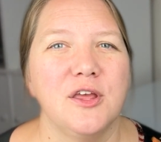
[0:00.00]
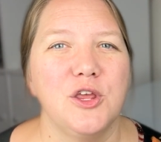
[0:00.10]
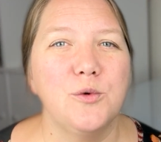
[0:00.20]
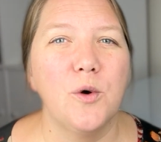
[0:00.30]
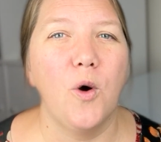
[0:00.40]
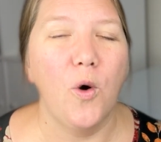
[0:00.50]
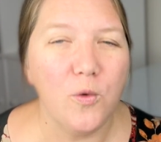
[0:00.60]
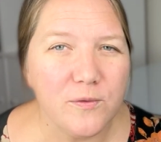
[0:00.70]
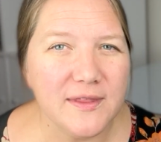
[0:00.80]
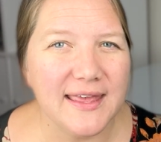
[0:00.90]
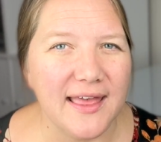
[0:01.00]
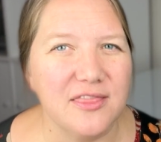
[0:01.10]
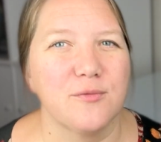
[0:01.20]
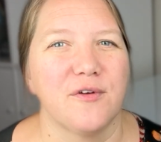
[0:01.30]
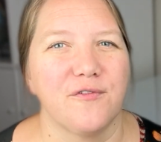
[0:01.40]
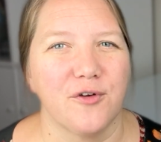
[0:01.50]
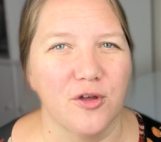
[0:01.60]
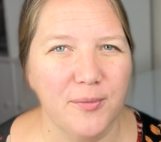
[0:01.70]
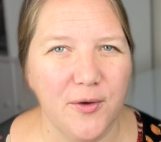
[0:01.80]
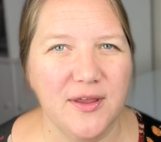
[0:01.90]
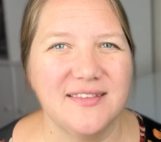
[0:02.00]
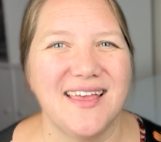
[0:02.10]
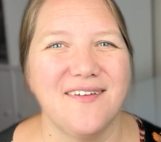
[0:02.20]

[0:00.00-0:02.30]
you will only get the referral bonus